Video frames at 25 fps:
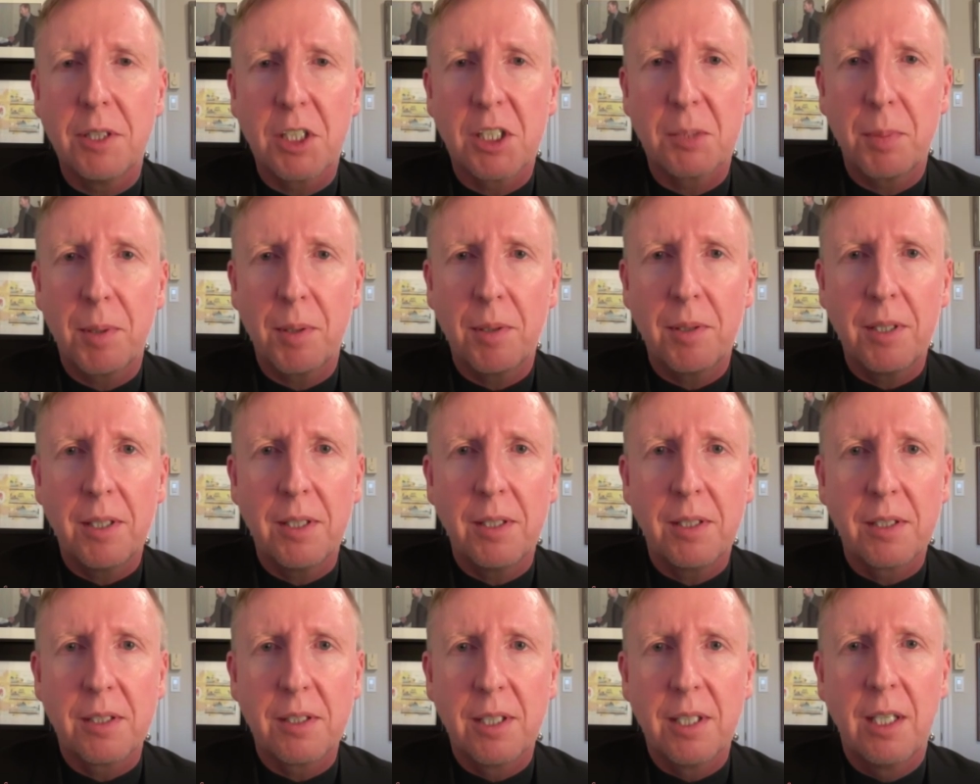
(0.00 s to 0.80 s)

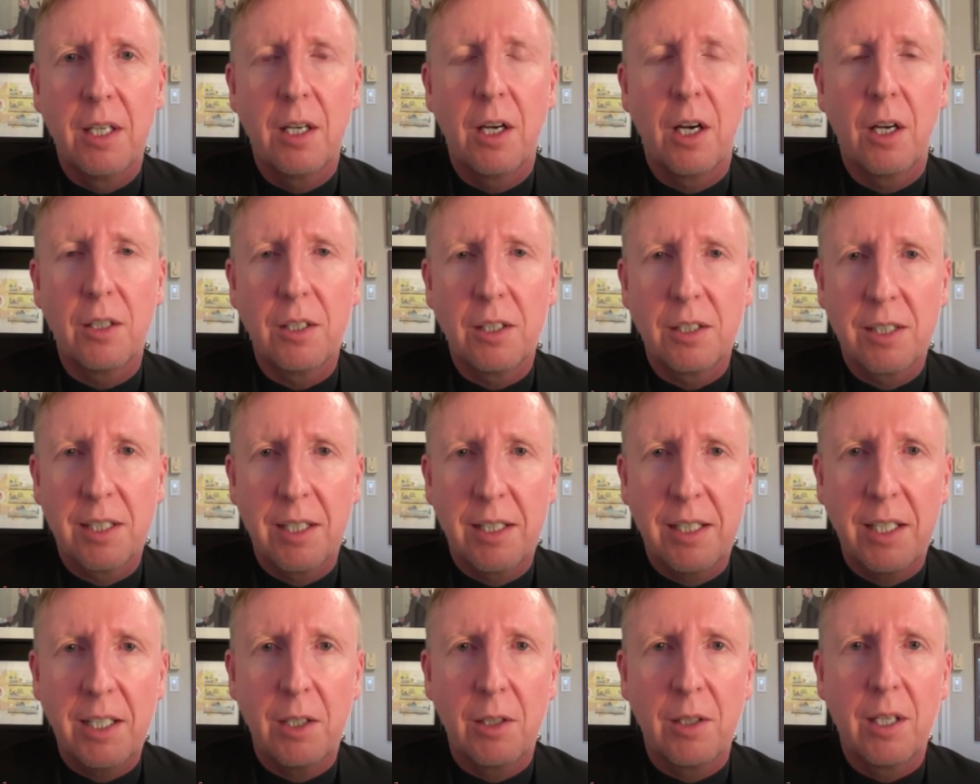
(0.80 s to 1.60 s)
experience,
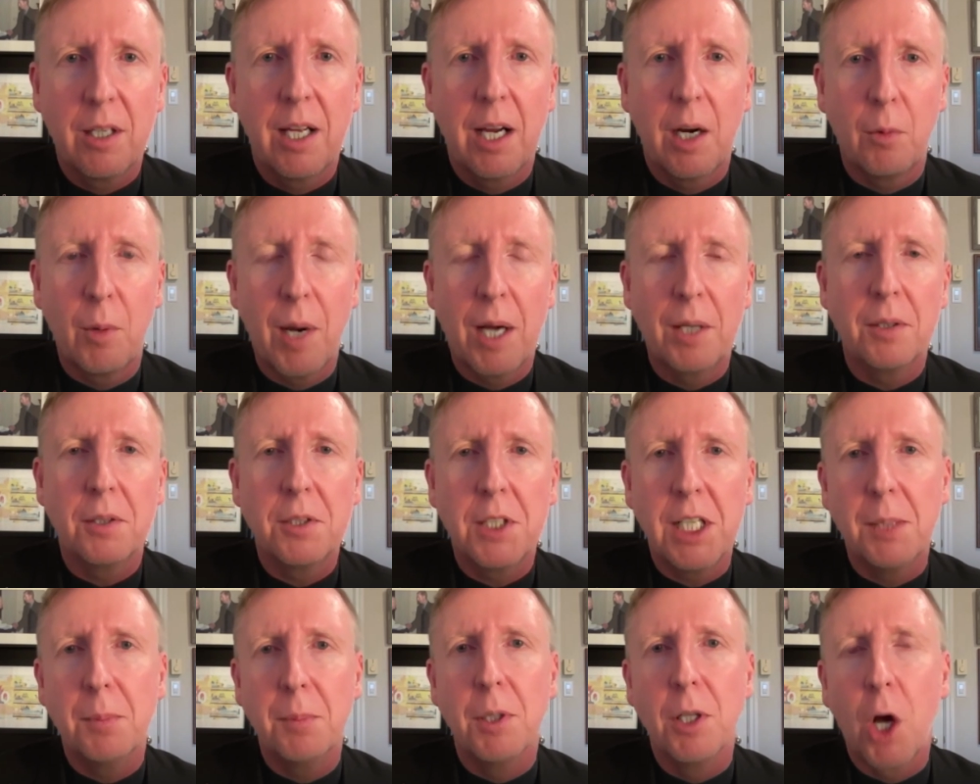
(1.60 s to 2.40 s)
sitting around the
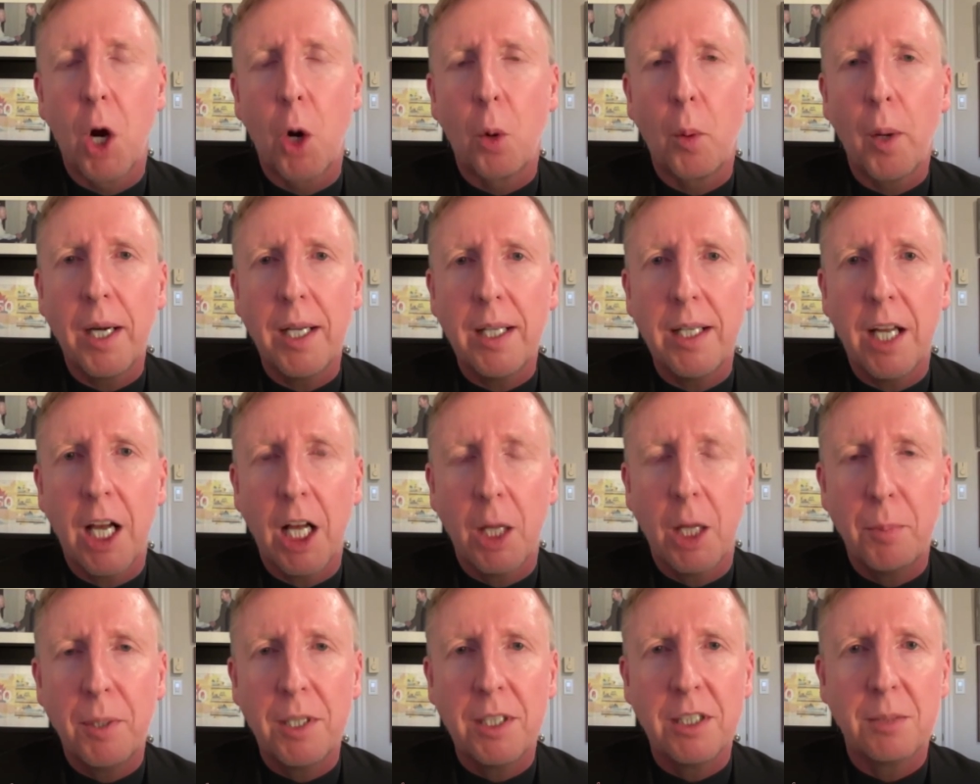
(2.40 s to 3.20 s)
table already
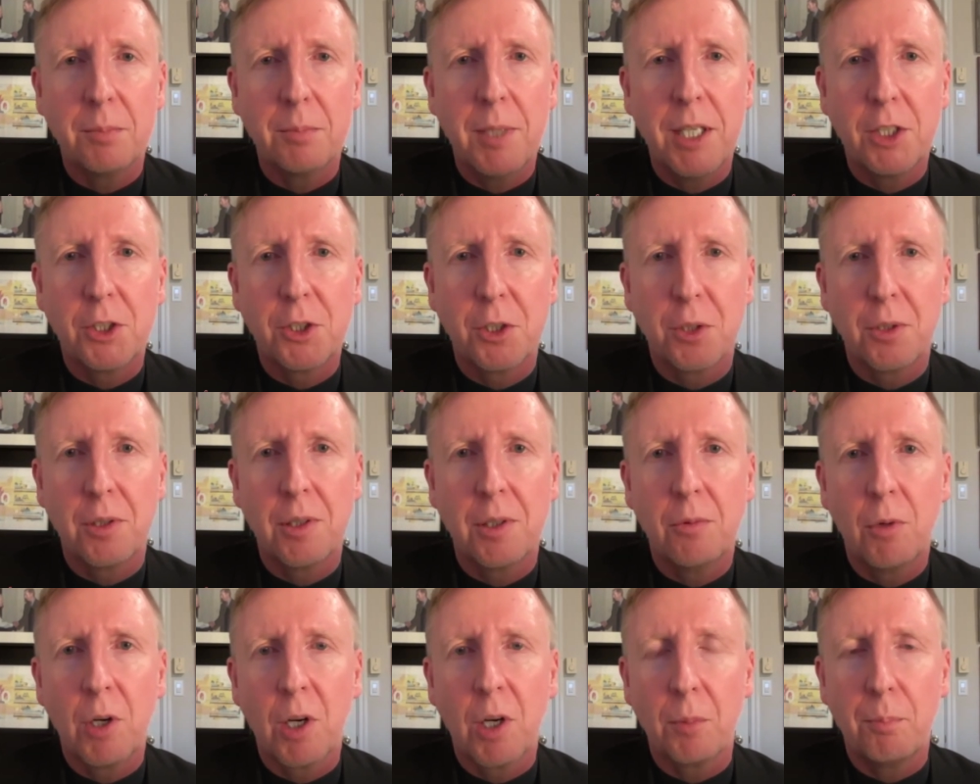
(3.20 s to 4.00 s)
helping to make sure
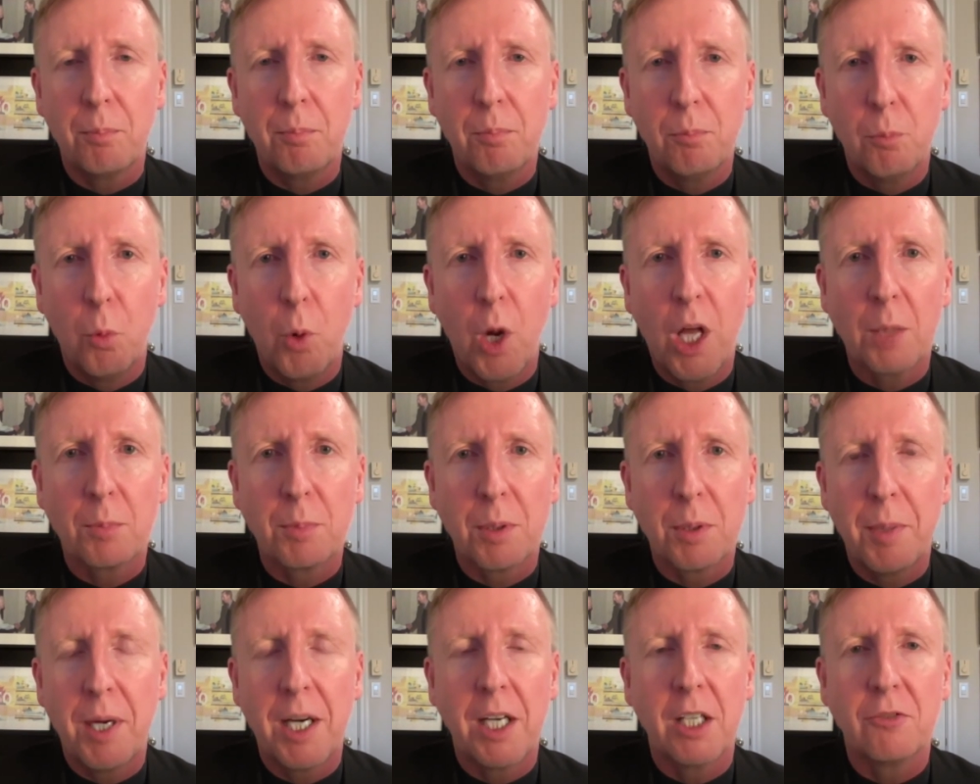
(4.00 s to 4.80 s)
that we're well
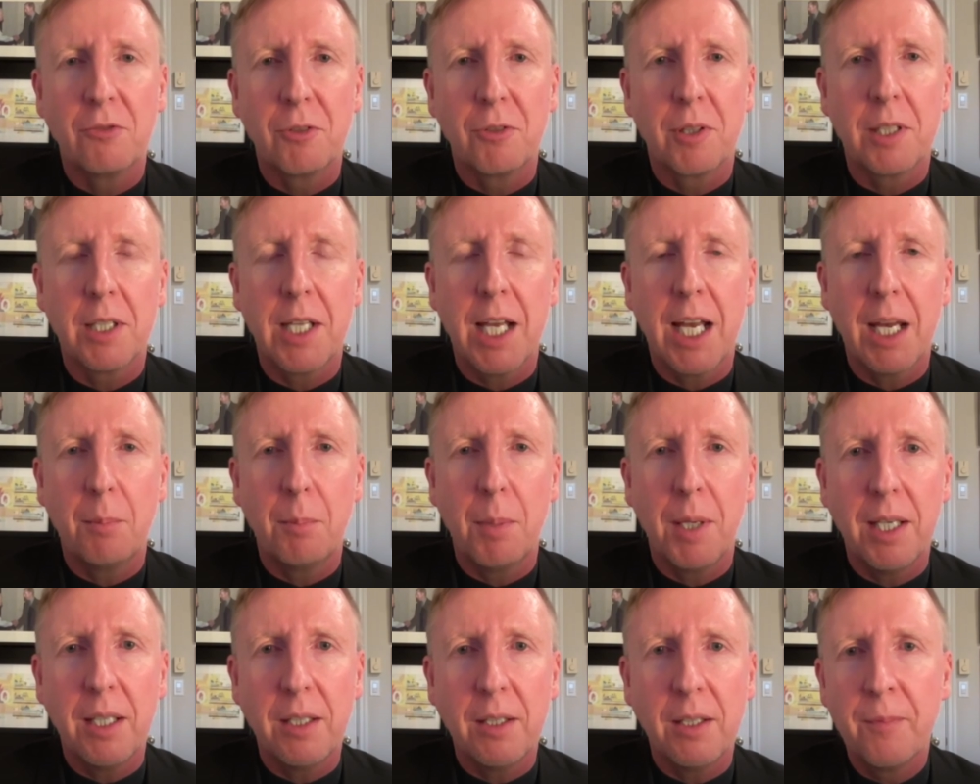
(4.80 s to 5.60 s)
prepared for the
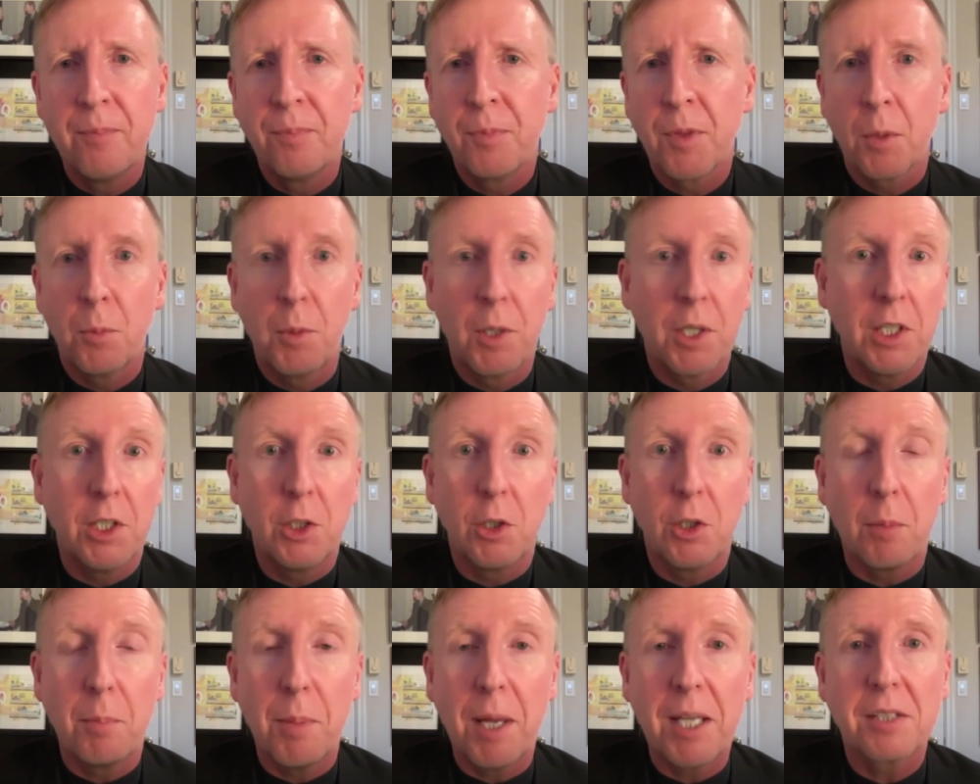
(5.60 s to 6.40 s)
campaign. We're going to do
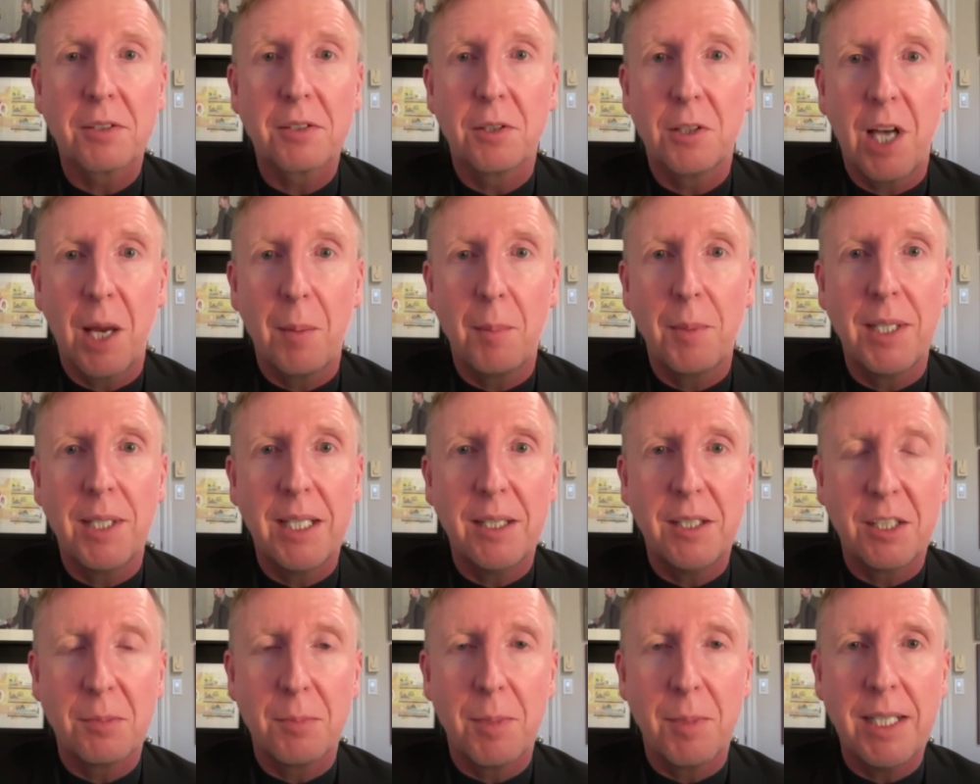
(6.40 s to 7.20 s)
our best to
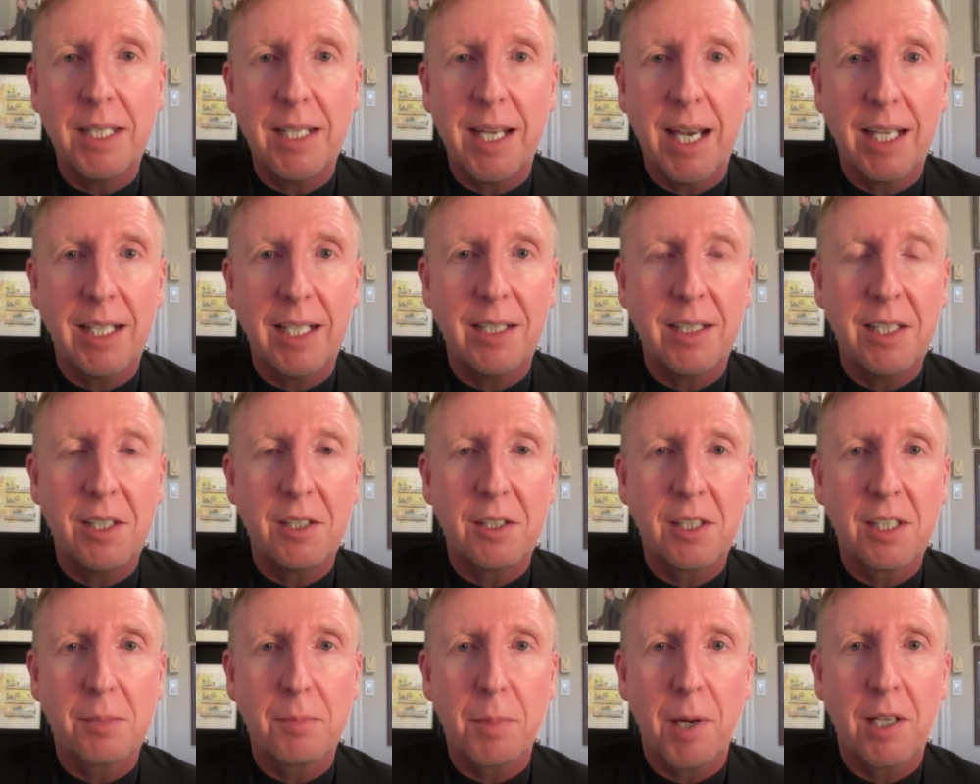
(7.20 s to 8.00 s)
nominate as many
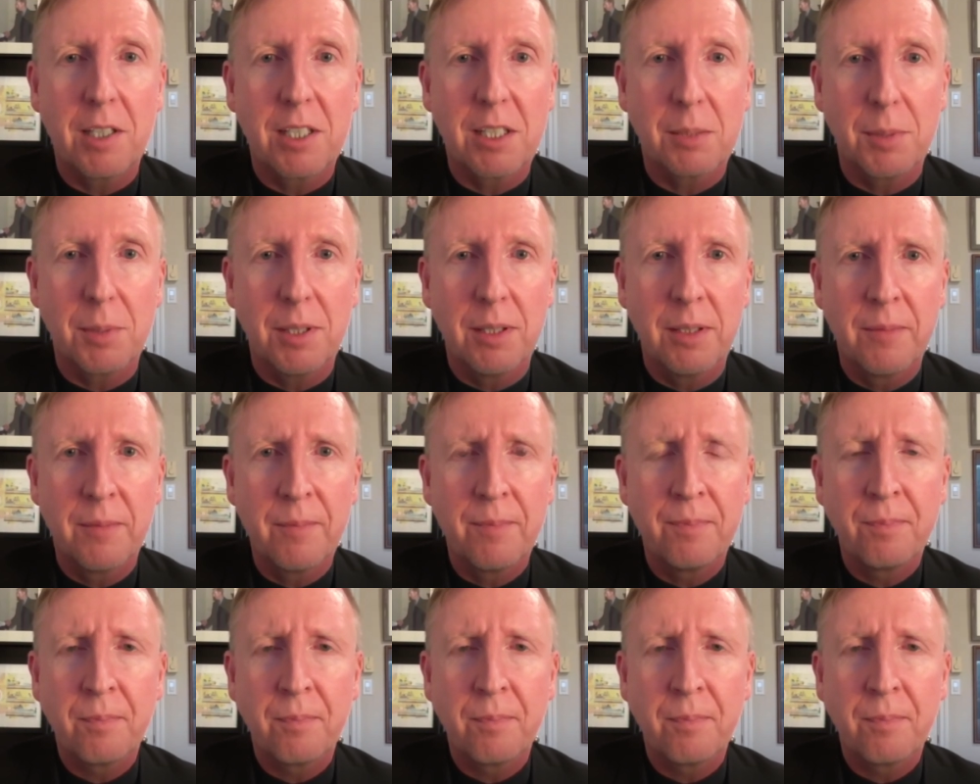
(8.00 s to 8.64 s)
candidates as possible,